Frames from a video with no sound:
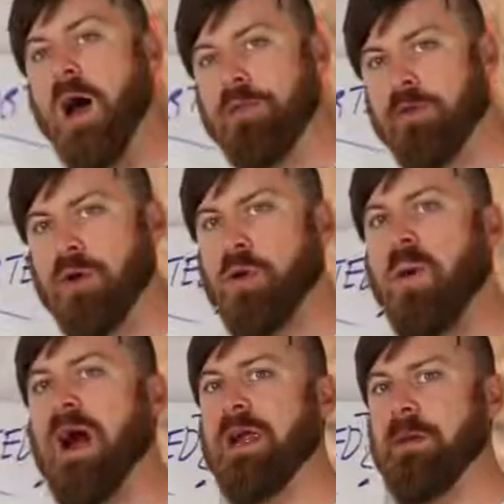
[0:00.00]
Other
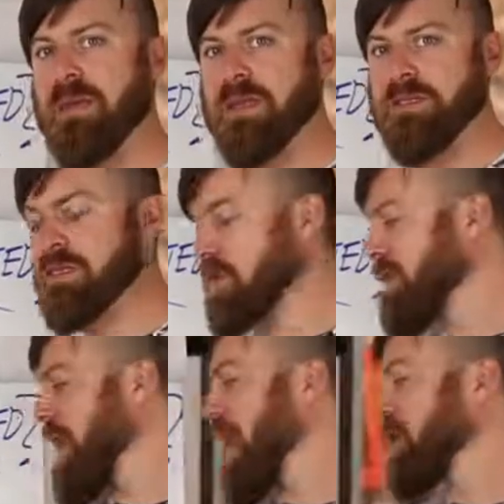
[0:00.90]
requirements
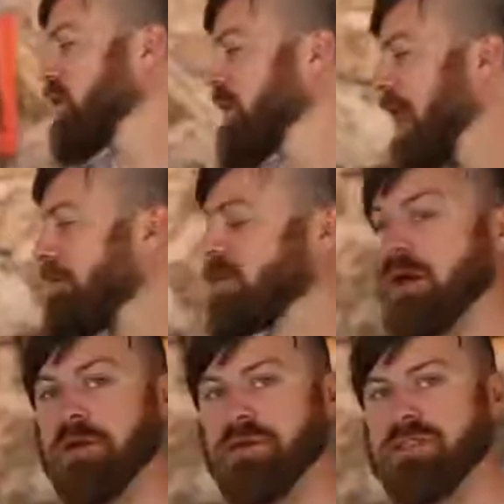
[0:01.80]
that you have to
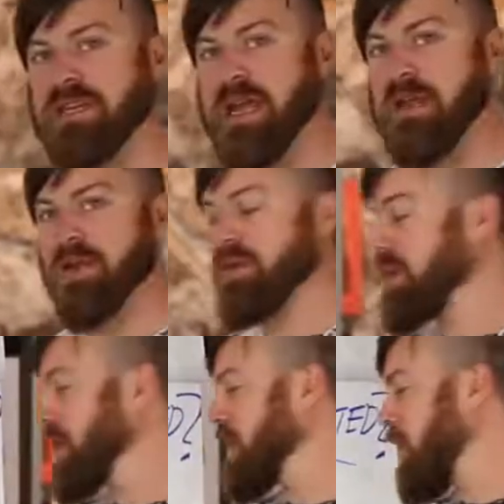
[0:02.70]
understand you need